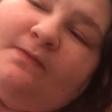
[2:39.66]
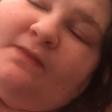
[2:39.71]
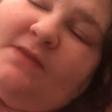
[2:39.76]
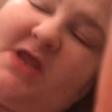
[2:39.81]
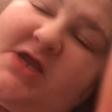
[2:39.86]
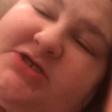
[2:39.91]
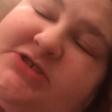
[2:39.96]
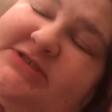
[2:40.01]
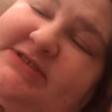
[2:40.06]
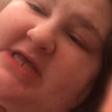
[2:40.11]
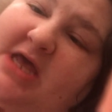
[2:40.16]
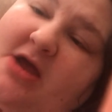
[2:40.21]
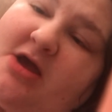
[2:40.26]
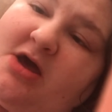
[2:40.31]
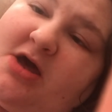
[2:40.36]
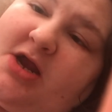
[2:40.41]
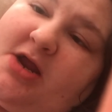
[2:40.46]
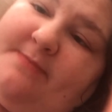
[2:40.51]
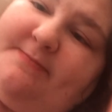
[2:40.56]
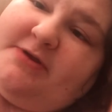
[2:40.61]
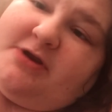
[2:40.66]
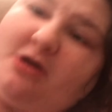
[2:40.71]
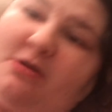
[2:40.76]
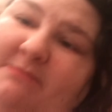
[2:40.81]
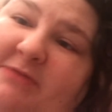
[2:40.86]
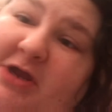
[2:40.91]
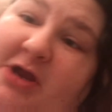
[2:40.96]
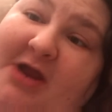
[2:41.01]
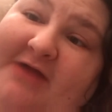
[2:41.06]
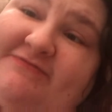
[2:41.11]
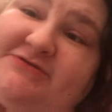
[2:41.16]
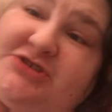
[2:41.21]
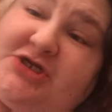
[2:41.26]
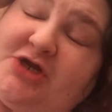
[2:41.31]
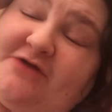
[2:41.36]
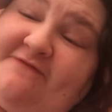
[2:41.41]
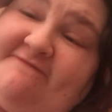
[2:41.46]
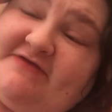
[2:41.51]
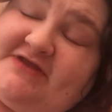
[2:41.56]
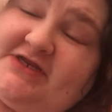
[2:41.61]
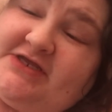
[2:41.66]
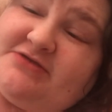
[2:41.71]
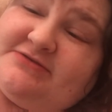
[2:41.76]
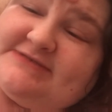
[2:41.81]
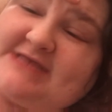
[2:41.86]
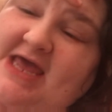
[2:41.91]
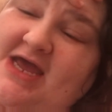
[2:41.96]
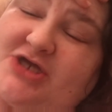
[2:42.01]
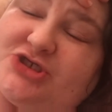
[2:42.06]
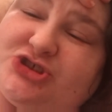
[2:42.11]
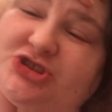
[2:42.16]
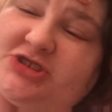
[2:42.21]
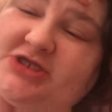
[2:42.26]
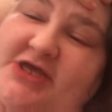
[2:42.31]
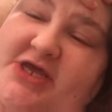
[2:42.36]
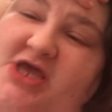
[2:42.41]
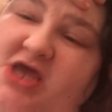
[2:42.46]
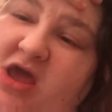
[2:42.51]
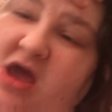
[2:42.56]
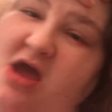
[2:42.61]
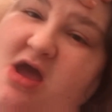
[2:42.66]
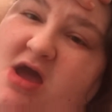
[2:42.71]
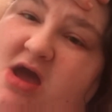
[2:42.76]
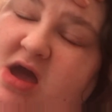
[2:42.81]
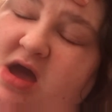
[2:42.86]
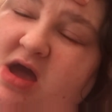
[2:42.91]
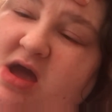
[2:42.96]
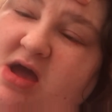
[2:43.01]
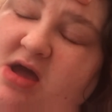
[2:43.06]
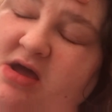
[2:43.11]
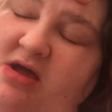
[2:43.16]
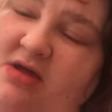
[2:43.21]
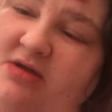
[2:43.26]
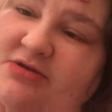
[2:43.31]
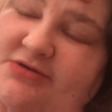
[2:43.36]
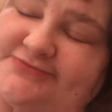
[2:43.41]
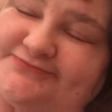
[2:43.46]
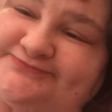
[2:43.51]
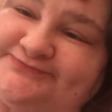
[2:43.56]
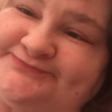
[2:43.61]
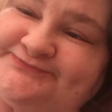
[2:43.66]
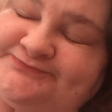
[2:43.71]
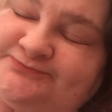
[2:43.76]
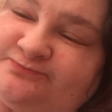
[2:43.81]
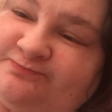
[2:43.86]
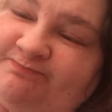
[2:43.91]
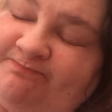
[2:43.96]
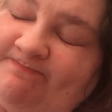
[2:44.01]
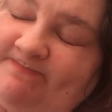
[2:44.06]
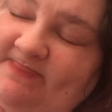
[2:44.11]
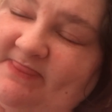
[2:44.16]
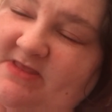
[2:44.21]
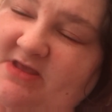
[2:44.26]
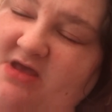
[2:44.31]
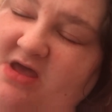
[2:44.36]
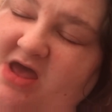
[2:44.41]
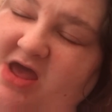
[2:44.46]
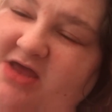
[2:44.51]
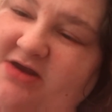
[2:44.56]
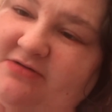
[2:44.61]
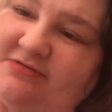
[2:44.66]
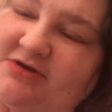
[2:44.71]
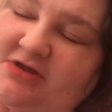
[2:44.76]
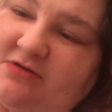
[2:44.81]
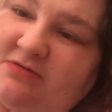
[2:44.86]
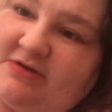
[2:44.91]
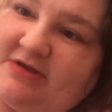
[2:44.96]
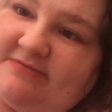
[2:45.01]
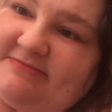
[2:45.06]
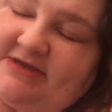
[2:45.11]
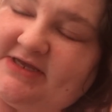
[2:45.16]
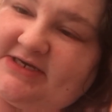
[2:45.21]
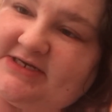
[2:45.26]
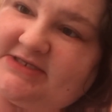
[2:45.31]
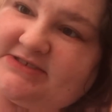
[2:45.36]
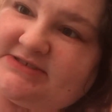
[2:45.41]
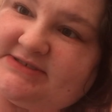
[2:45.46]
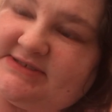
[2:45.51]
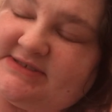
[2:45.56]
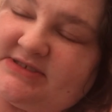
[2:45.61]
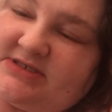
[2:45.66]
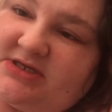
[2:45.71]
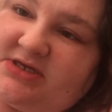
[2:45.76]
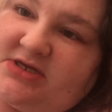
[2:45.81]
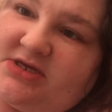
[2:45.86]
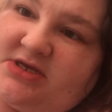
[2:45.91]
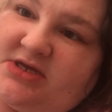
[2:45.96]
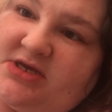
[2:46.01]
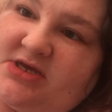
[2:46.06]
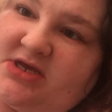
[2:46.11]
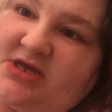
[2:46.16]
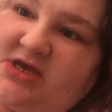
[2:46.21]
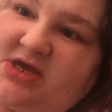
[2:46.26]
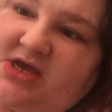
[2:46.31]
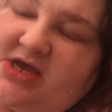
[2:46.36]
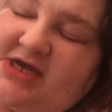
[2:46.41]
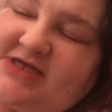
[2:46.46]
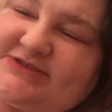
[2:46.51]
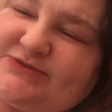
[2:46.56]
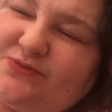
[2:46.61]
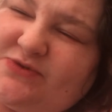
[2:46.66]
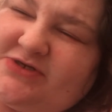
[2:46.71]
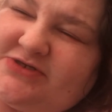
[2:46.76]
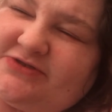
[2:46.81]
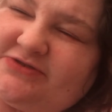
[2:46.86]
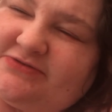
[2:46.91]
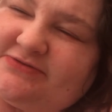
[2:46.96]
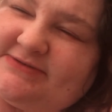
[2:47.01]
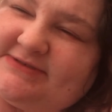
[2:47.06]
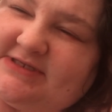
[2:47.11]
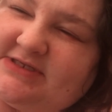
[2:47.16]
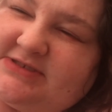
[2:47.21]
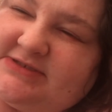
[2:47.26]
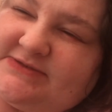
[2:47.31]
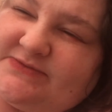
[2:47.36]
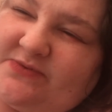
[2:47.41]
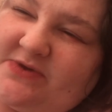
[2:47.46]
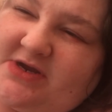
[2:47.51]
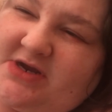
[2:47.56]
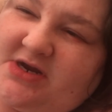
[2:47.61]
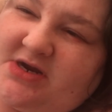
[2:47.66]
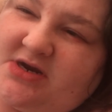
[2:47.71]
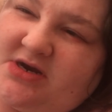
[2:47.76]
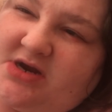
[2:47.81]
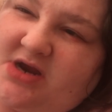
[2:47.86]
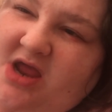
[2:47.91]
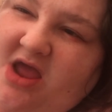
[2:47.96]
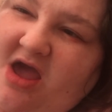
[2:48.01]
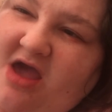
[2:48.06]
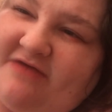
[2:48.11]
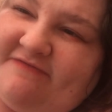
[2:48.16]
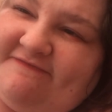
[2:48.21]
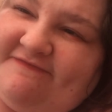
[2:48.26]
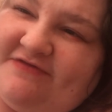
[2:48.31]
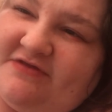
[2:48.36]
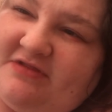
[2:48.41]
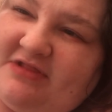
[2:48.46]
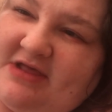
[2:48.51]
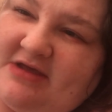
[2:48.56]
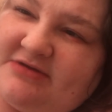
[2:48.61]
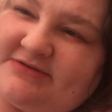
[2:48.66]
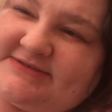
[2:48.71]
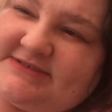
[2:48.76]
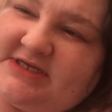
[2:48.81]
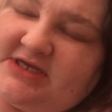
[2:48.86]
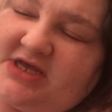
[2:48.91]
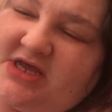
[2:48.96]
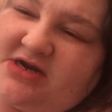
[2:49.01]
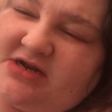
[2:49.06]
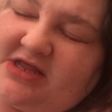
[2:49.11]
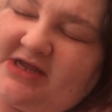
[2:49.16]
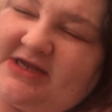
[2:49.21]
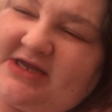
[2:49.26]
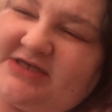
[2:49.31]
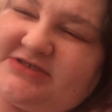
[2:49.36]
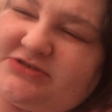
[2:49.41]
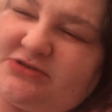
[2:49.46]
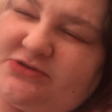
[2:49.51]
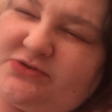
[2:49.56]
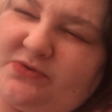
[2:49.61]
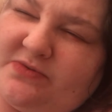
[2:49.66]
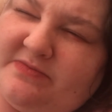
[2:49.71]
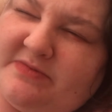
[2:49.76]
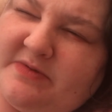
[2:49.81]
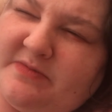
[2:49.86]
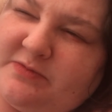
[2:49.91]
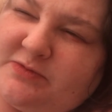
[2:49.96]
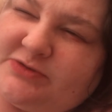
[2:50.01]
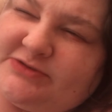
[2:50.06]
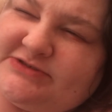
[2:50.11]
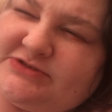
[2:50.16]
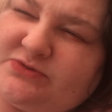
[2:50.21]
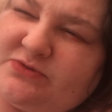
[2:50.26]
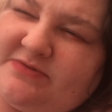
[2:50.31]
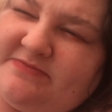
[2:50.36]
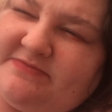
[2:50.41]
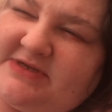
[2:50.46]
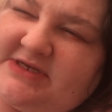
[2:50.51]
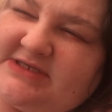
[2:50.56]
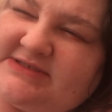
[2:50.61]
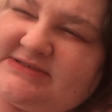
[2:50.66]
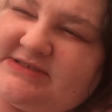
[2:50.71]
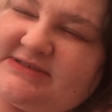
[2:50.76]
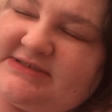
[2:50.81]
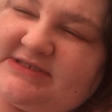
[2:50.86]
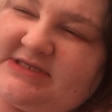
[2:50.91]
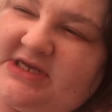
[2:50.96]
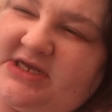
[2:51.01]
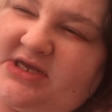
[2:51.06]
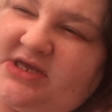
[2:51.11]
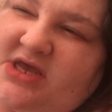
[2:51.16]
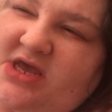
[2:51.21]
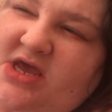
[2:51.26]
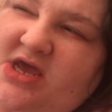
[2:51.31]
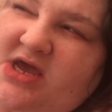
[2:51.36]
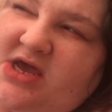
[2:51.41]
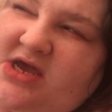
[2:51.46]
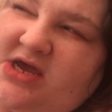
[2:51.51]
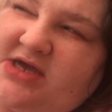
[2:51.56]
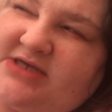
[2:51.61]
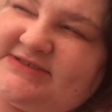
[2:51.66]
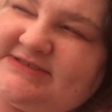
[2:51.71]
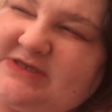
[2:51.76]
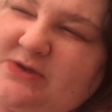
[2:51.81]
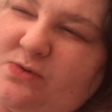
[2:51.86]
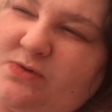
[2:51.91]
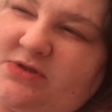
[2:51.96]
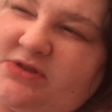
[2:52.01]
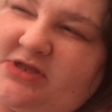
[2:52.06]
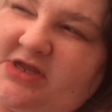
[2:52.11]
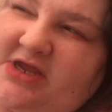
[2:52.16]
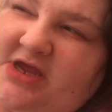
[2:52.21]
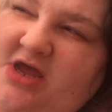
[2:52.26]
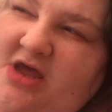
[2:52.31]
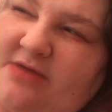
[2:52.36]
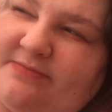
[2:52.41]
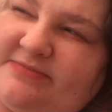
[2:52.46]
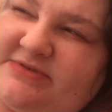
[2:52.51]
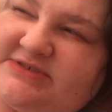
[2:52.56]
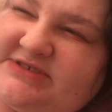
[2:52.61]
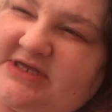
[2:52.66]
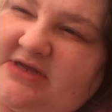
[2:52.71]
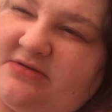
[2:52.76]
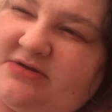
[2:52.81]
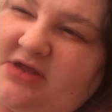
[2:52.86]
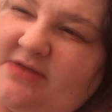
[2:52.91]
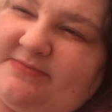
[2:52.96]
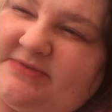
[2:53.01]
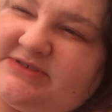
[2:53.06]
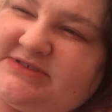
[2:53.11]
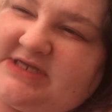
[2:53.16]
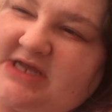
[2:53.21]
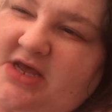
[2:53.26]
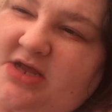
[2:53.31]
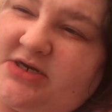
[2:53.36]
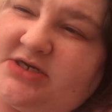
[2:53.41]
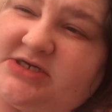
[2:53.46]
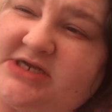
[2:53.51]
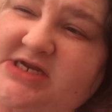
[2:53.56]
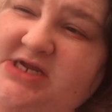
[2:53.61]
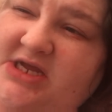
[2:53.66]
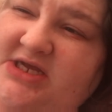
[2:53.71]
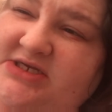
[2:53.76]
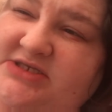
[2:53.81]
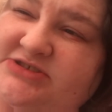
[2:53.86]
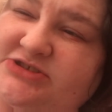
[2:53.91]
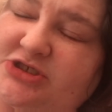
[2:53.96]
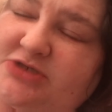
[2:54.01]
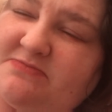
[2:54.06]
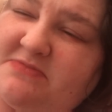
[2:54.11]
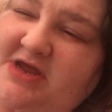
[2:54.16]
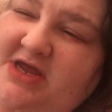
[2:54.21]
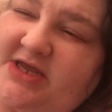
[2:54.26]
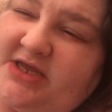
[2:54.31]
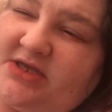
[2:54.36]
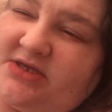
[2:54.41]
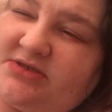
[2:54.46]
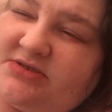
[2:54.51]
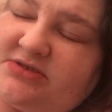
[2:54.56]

I just got caught up in all my Crafty Girl videos, actually. I don't know, I mean, one of those things where I feel lousy and like I don't know what my mood's doing, because it's like it's going like up and down. And yeah, I took my